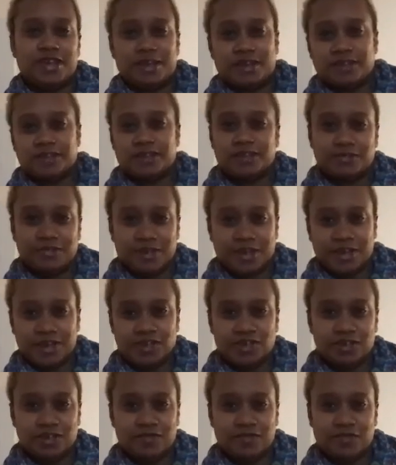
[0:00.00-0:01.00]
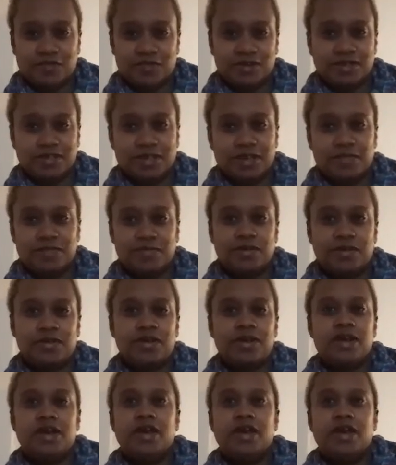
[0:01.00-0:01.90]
X location, for example.